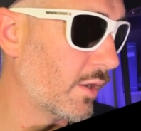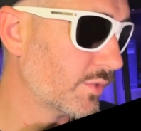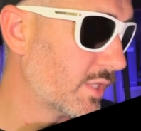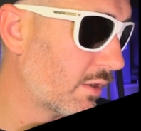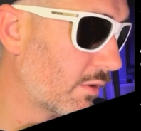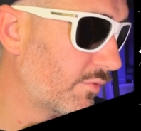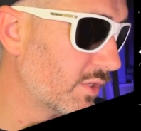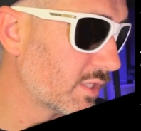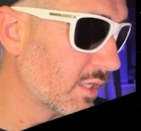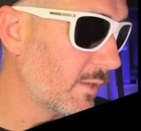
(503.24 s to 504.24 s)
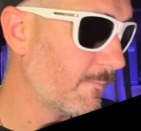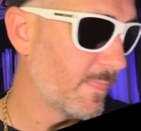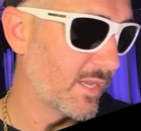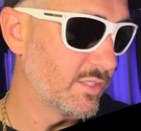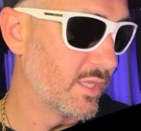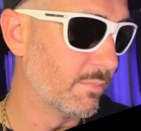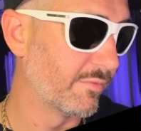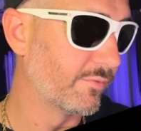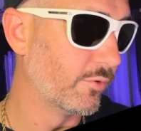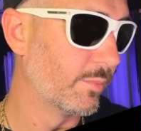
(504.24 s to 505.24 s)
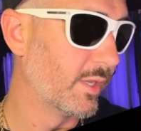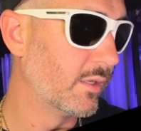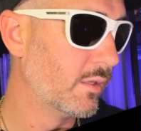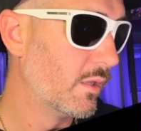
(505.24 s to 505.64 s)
there obviously. That's them performing.